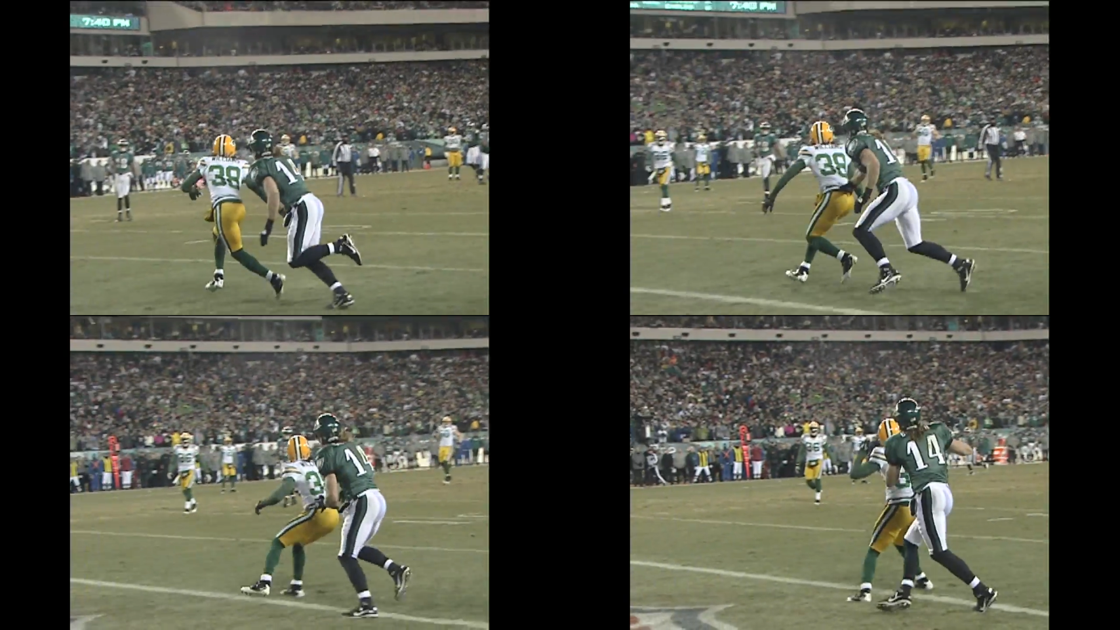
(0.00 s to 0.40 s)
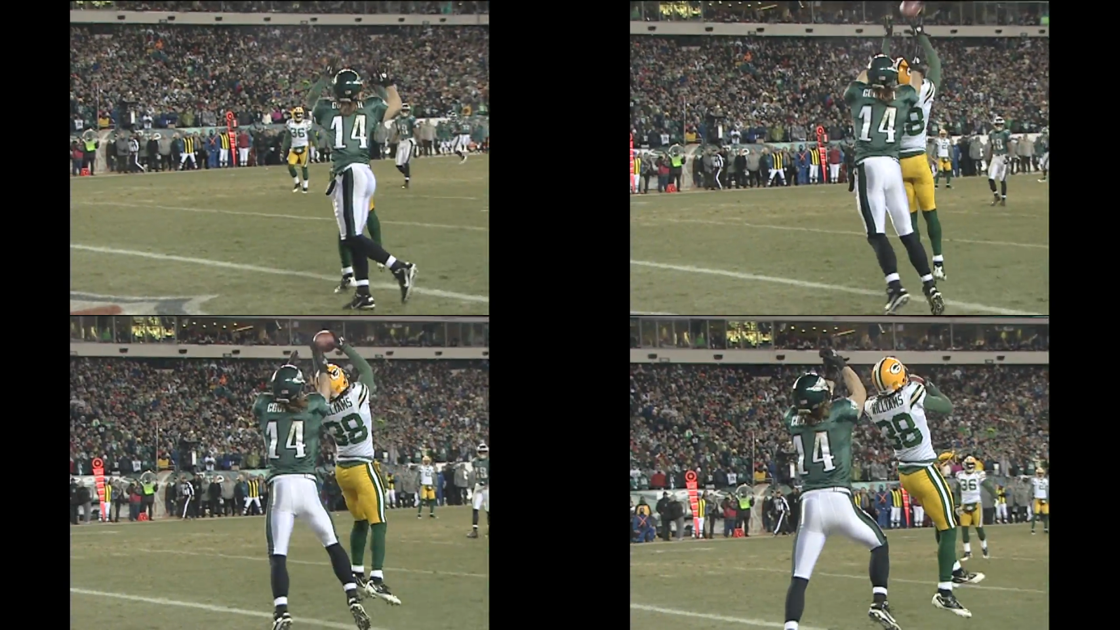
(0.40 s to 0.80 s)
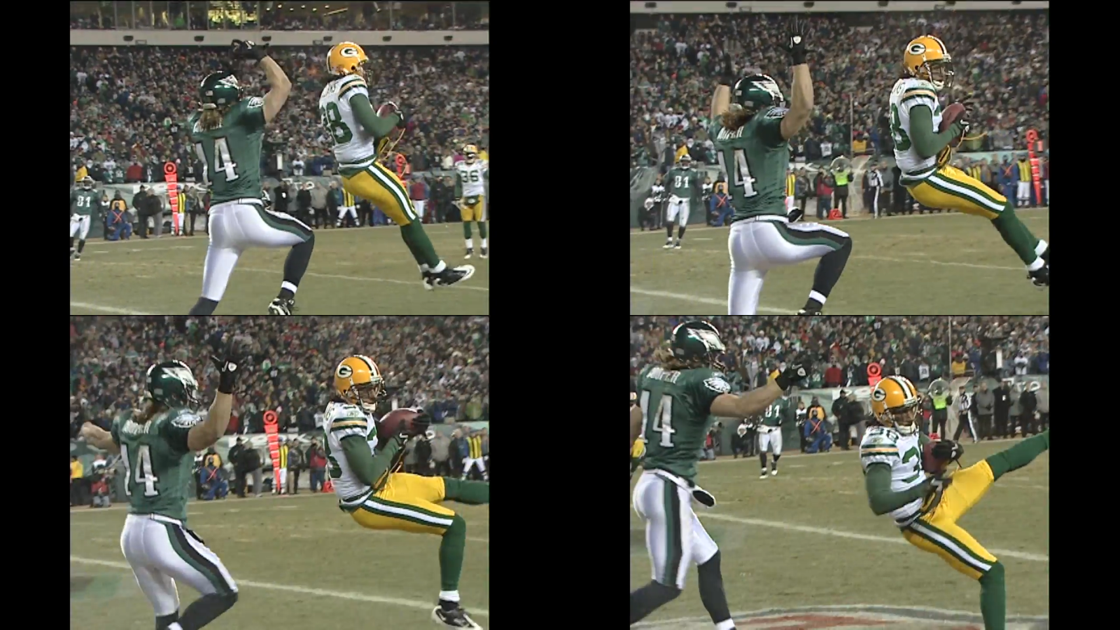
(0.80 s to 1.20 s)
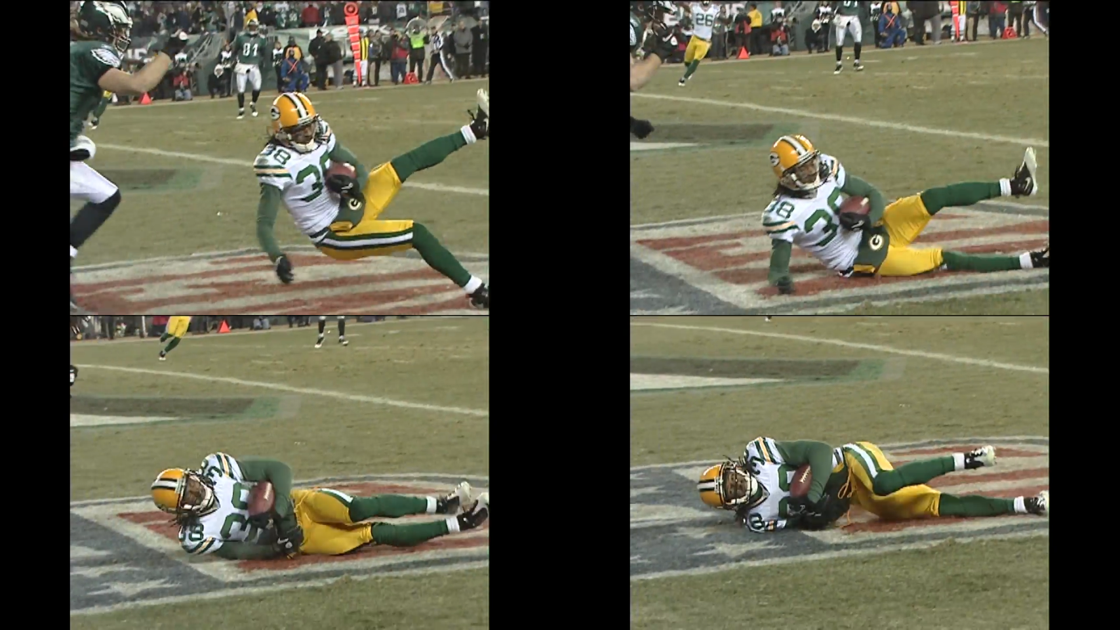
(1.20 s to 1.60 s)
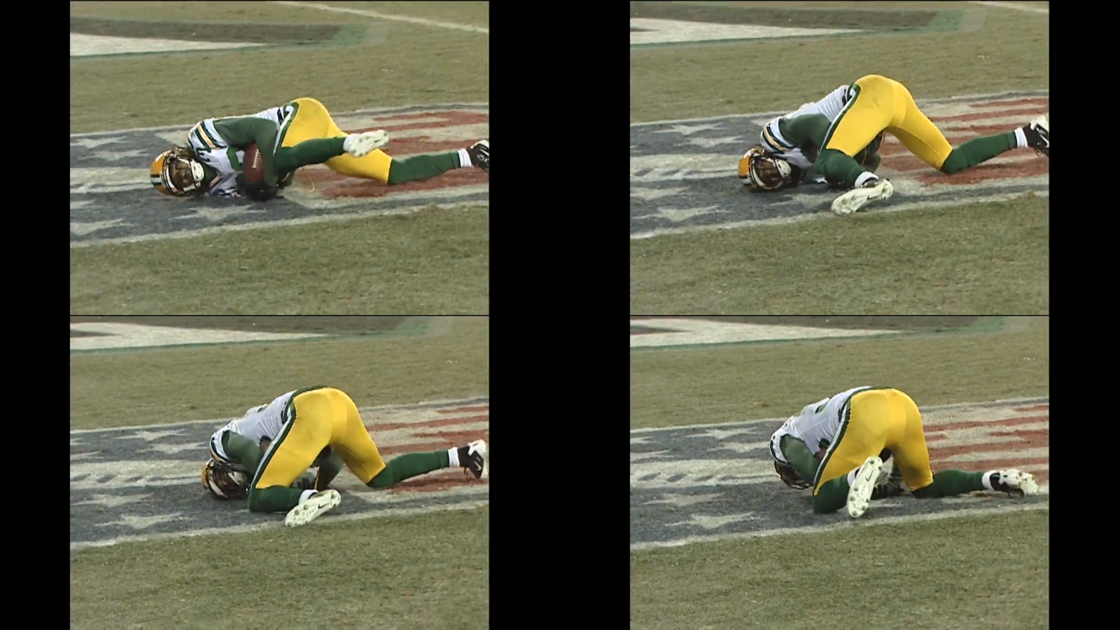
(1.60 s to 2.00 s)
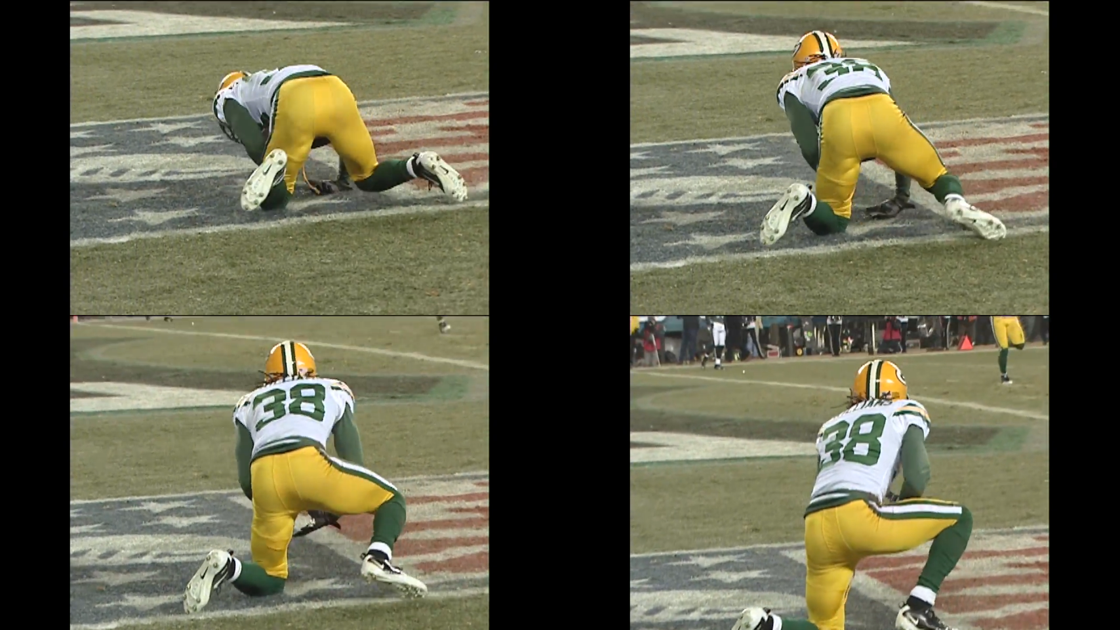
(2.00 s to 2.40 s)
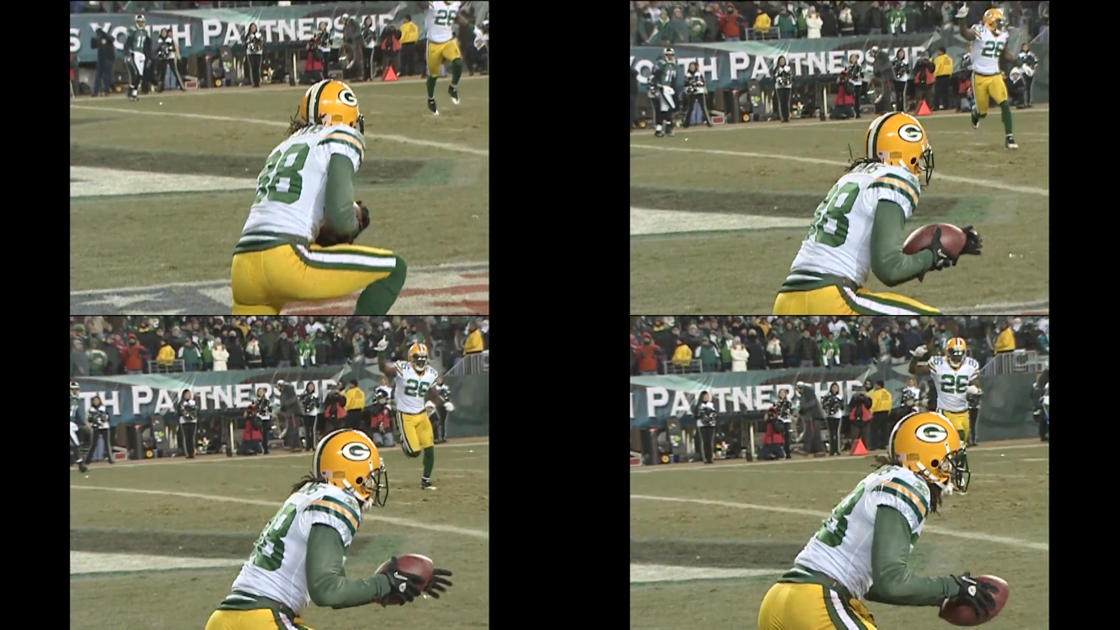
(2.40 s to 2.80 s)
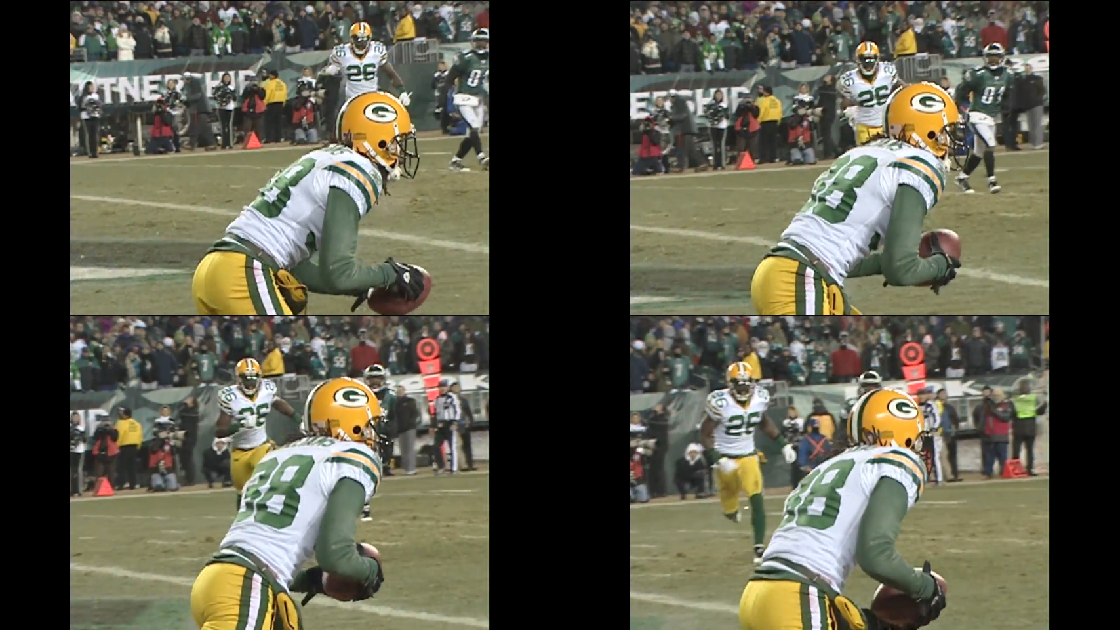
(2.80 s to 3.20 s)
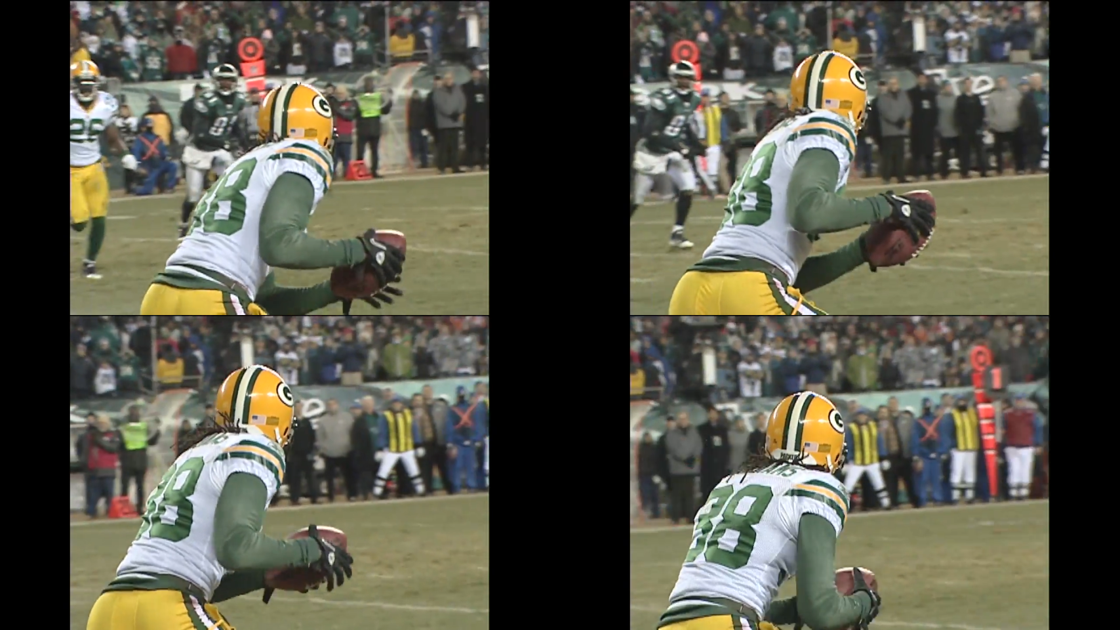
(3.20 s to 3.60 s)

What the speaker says: [unreadable: no face in view]